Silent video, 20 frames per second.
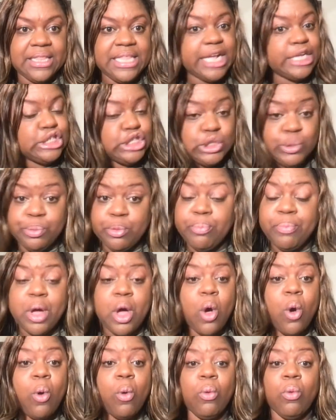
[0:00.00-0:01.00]
They're Super
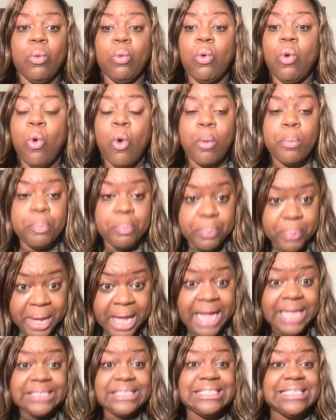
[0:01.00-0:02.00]
Bowl or
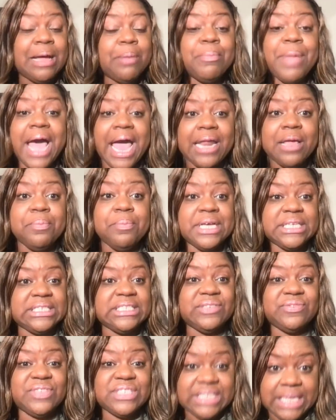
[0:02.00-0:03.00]
bust. Somebody must
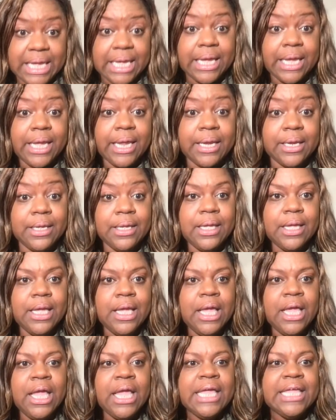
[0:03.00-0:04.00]
have said,
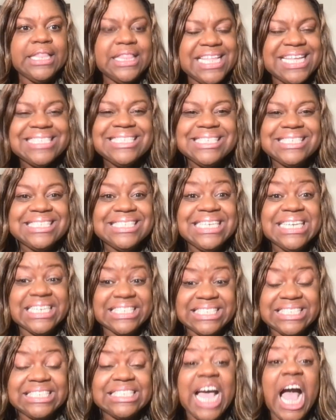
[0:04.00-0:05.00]
this is the
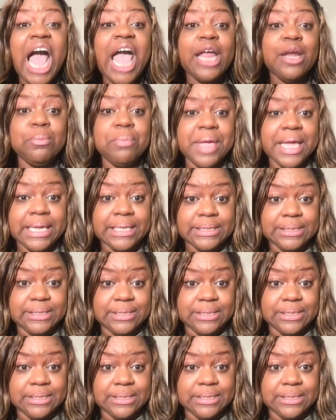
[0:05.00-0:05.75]
assignment.